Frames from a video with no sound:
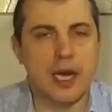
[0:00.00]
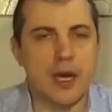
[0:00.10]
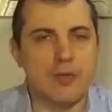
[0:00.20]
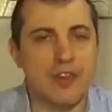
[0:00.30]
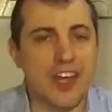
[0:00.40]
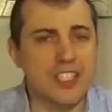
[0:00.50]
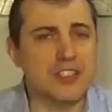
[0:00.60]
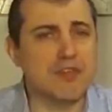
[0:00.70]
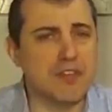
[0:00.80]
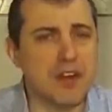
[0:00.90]
um,
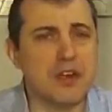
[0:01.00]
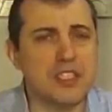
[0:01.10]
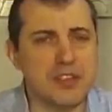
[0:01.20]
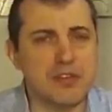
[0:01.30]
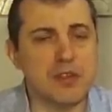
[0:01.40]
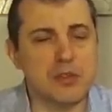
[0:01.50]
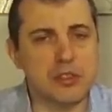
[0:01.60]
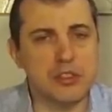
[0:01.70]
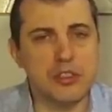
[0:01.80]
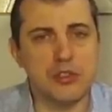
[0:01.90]
that's very difficult
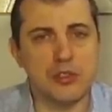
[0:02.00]
to do.